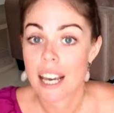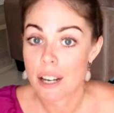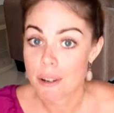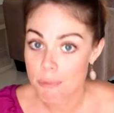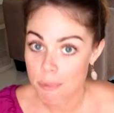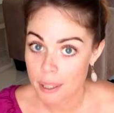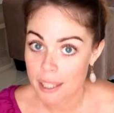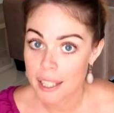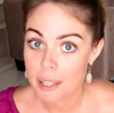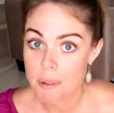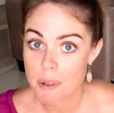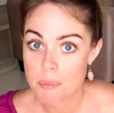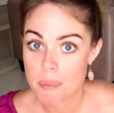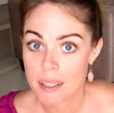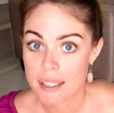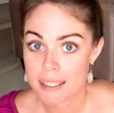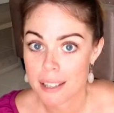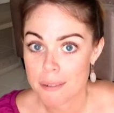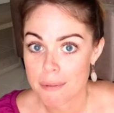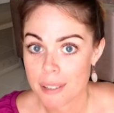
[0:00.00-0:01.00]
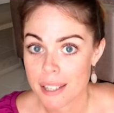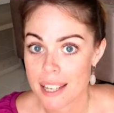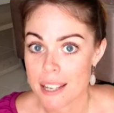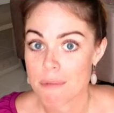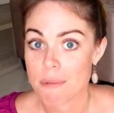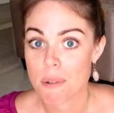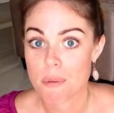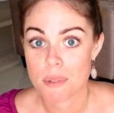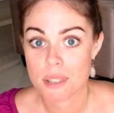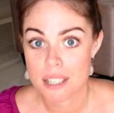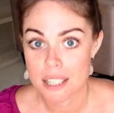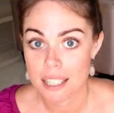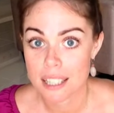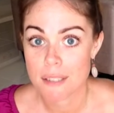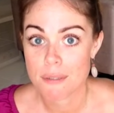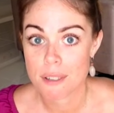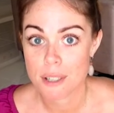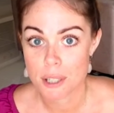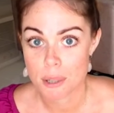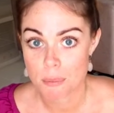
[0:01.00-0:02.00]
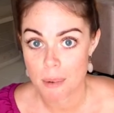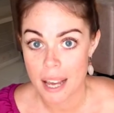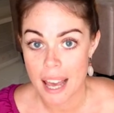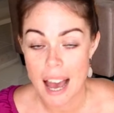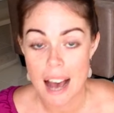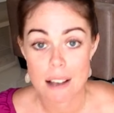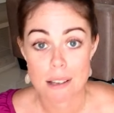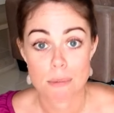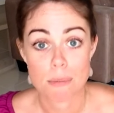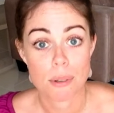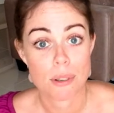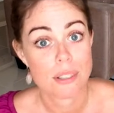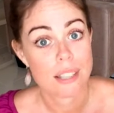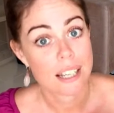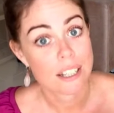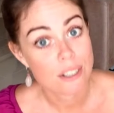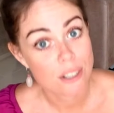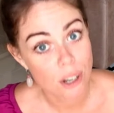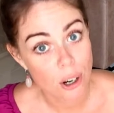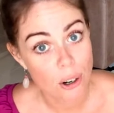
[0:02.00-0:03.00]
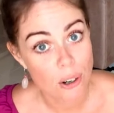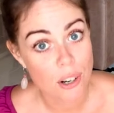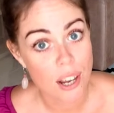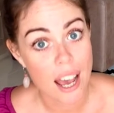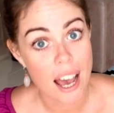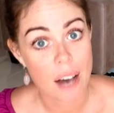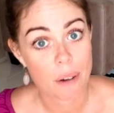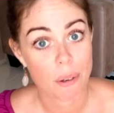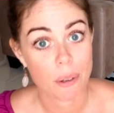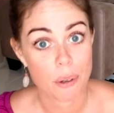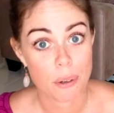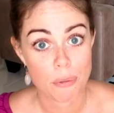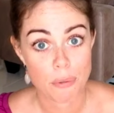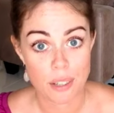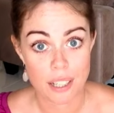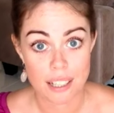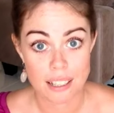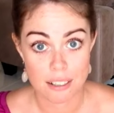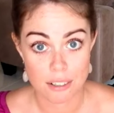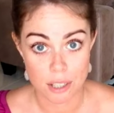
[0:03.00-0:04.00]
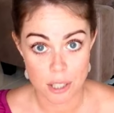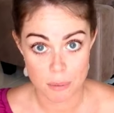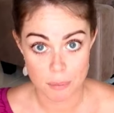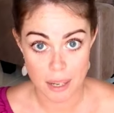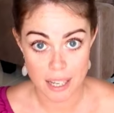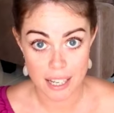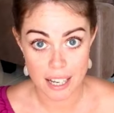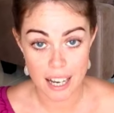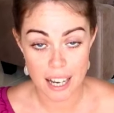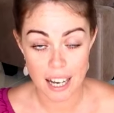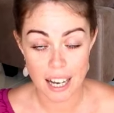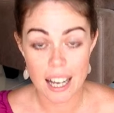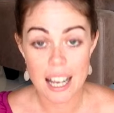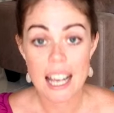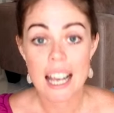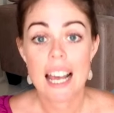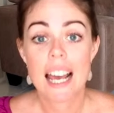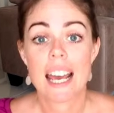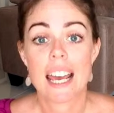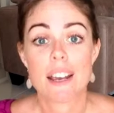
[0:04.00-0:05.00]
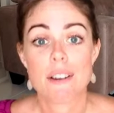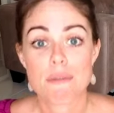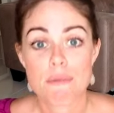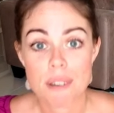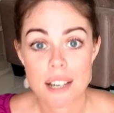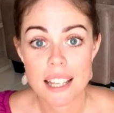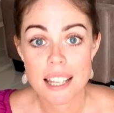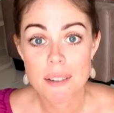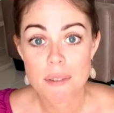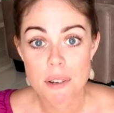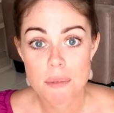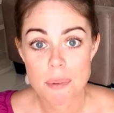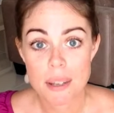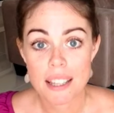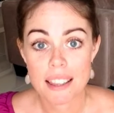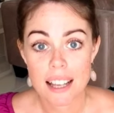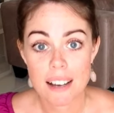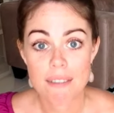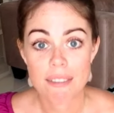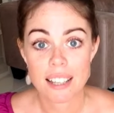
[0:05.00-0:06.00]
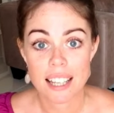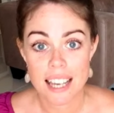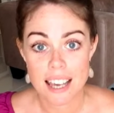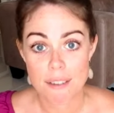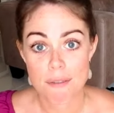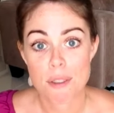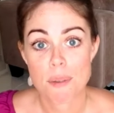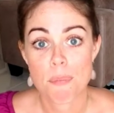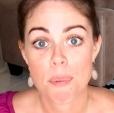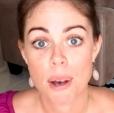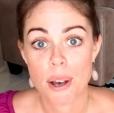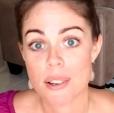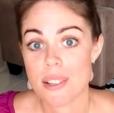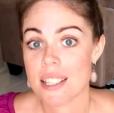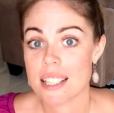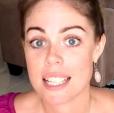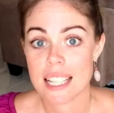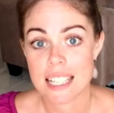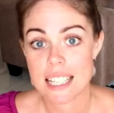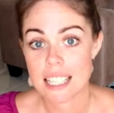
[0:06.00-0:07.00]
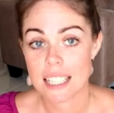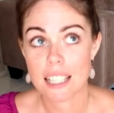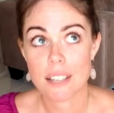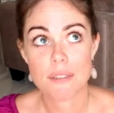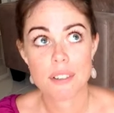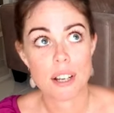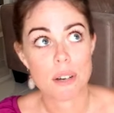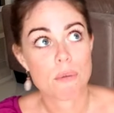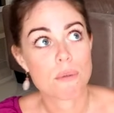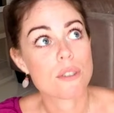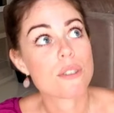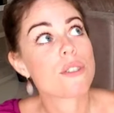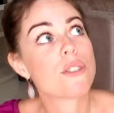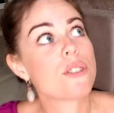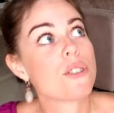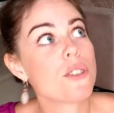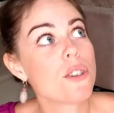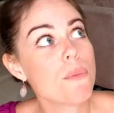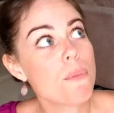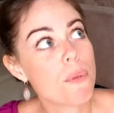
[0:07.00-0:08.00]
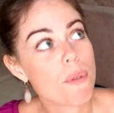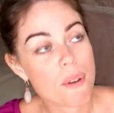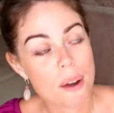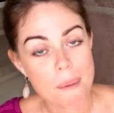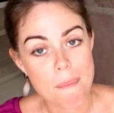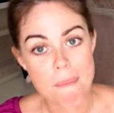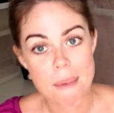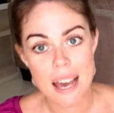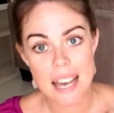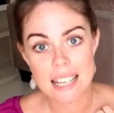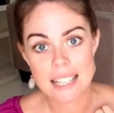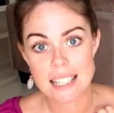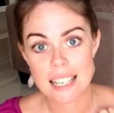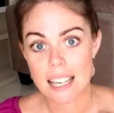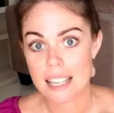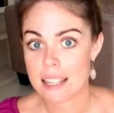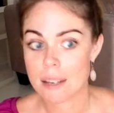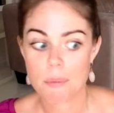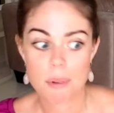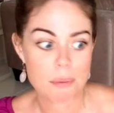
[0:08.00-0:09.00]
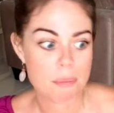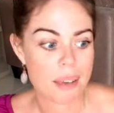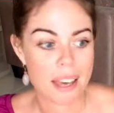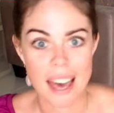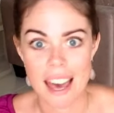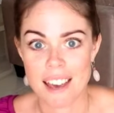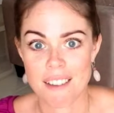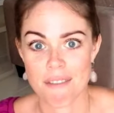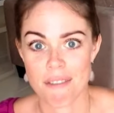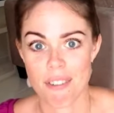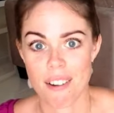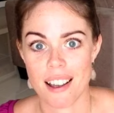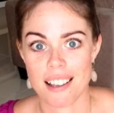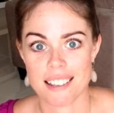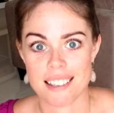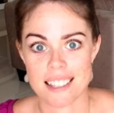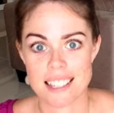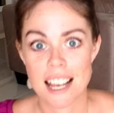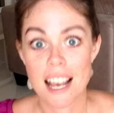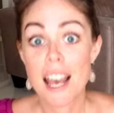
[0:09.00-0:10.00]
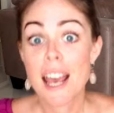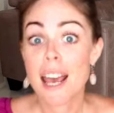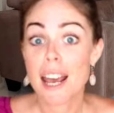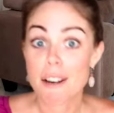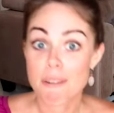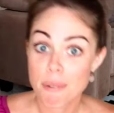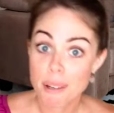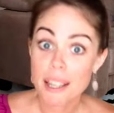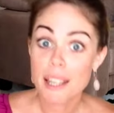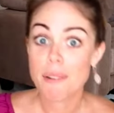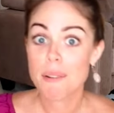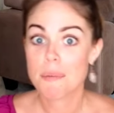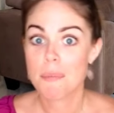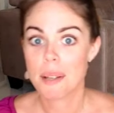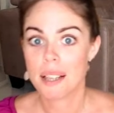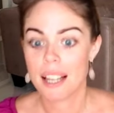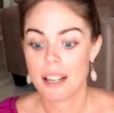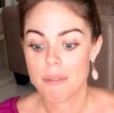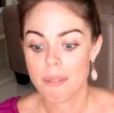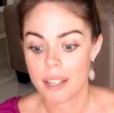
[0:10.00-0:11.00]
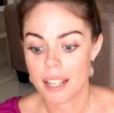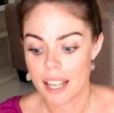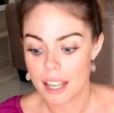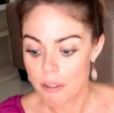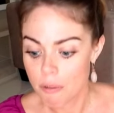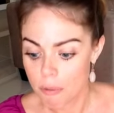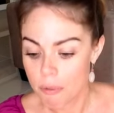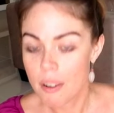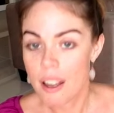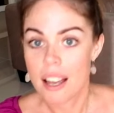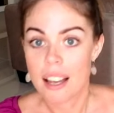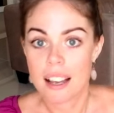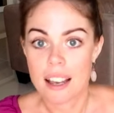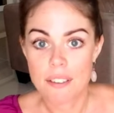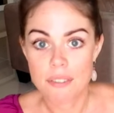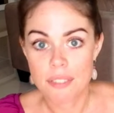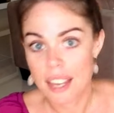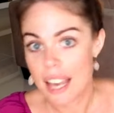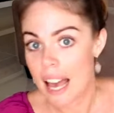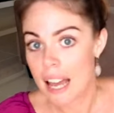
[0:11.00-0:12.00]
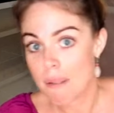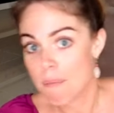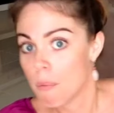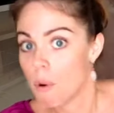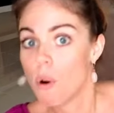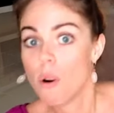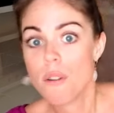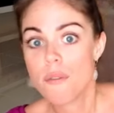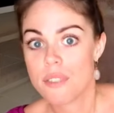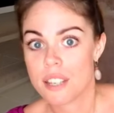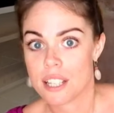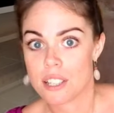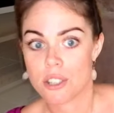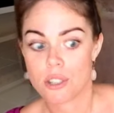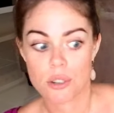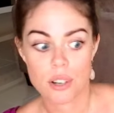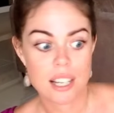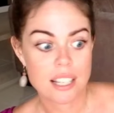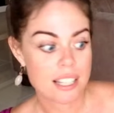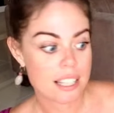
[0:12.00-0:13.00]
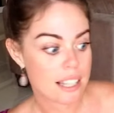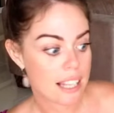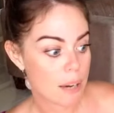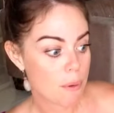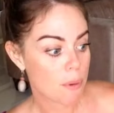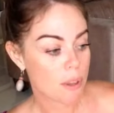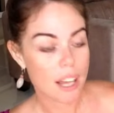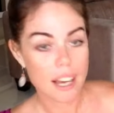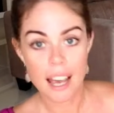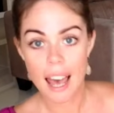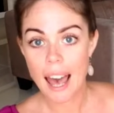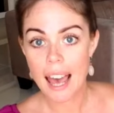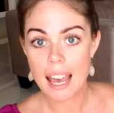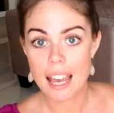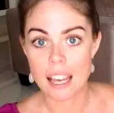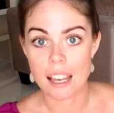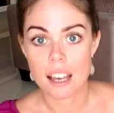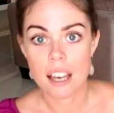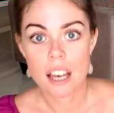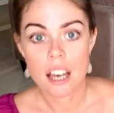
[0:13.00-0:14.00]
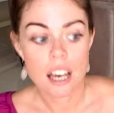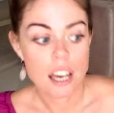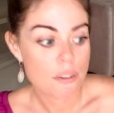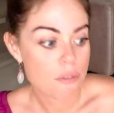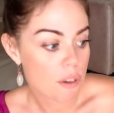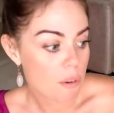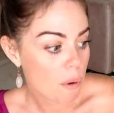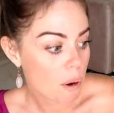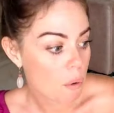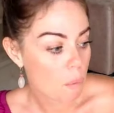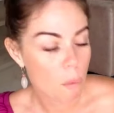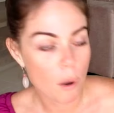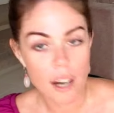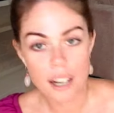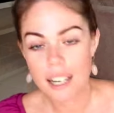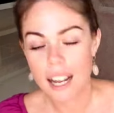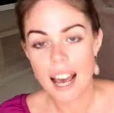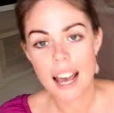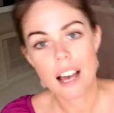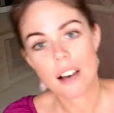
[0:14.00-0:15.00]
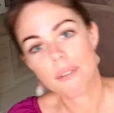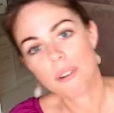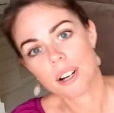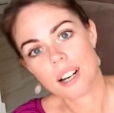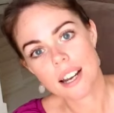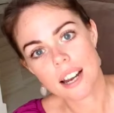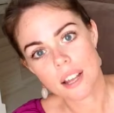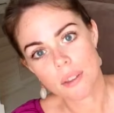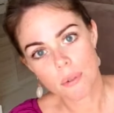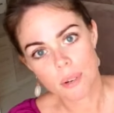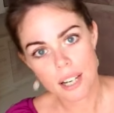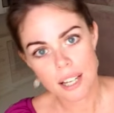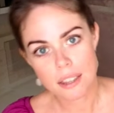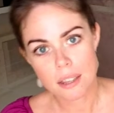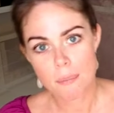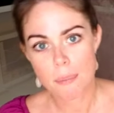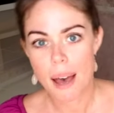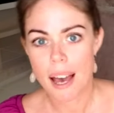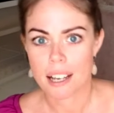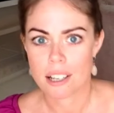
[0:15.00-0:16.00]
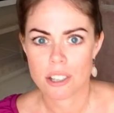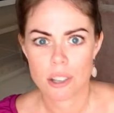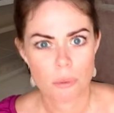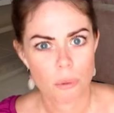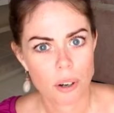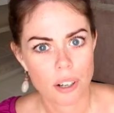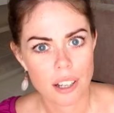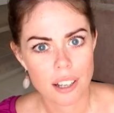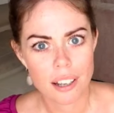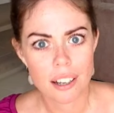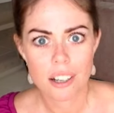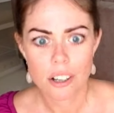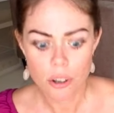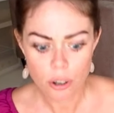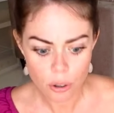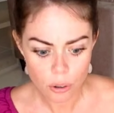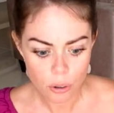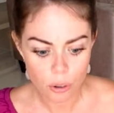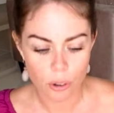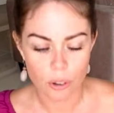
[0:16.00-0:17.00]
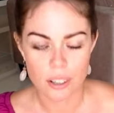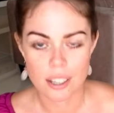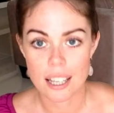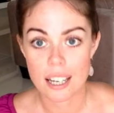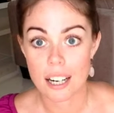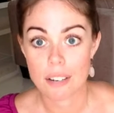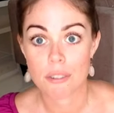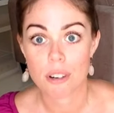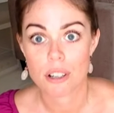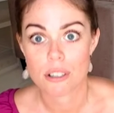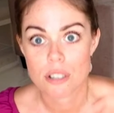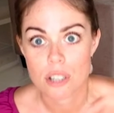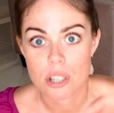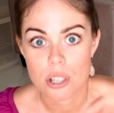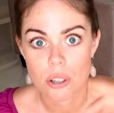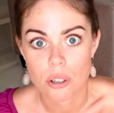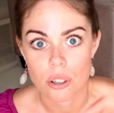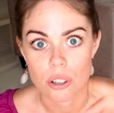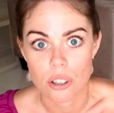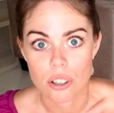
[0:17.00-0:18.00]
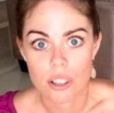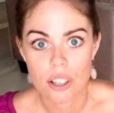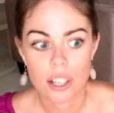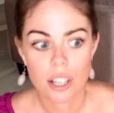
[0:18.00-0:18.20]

It really would be lovely if it was delivered to my house because I don't know how I would fit it into my car. It really would be lovely if the person that delivered it was super amazing and then we became friends. It really would be lovely if, if they had more of these trees and they were like, hey, if you want one, hey, I've got another one at the back. You want it? Cool. And then I've got two.